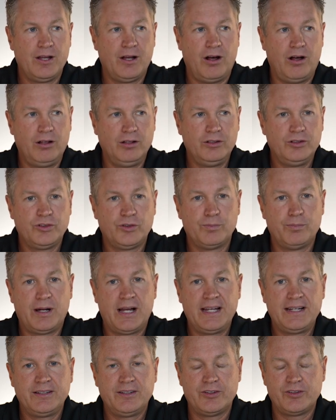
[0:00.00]
all those
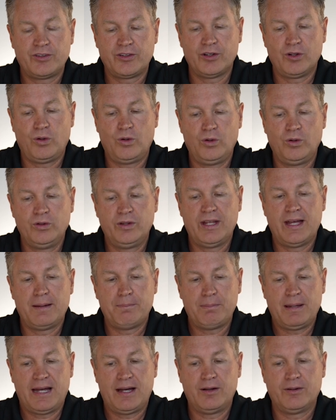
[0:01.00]
binders that hold
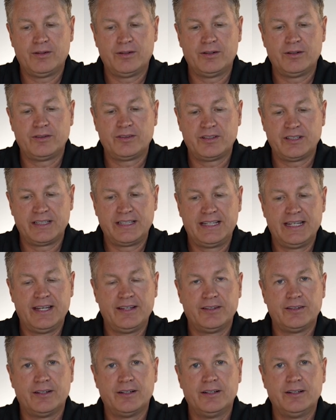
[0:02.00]
that powder
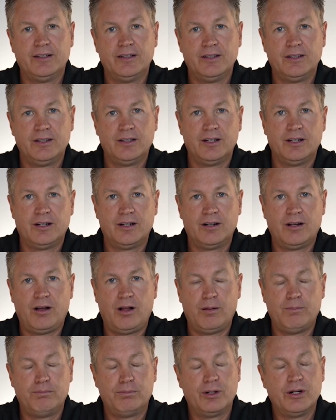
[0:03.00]
together are
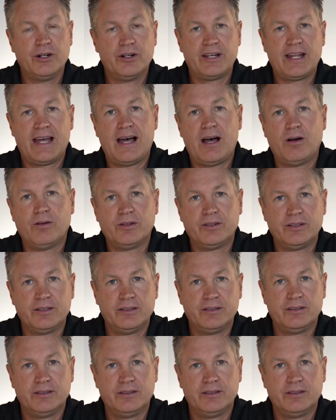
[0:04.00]
all burned out.